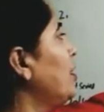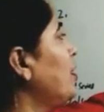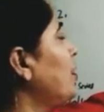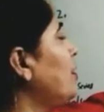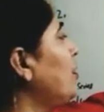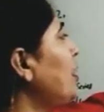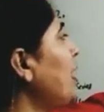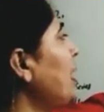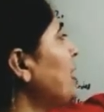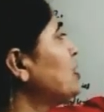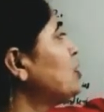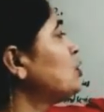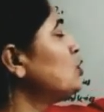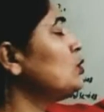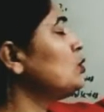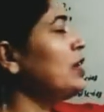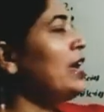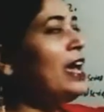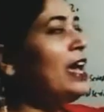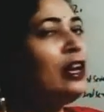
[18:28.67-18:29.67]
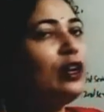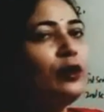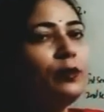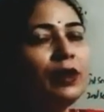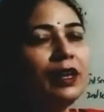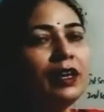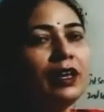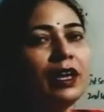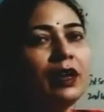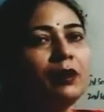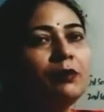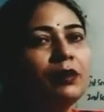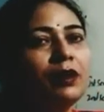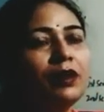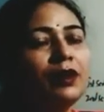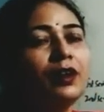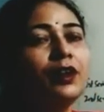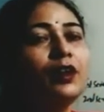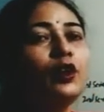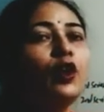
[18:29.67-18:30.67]
next to the aluminium,
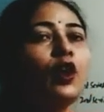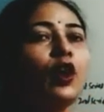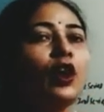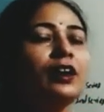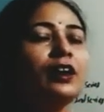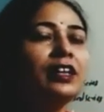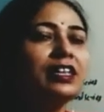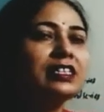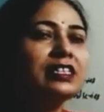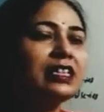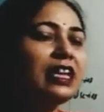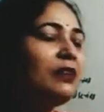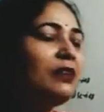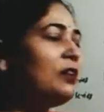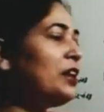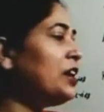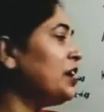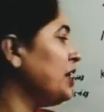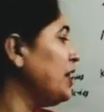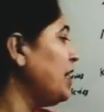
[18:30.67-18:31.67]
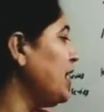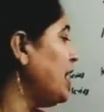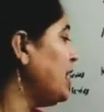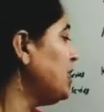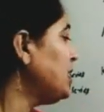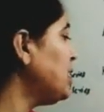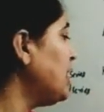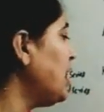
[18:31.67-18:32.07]
not discovered yet,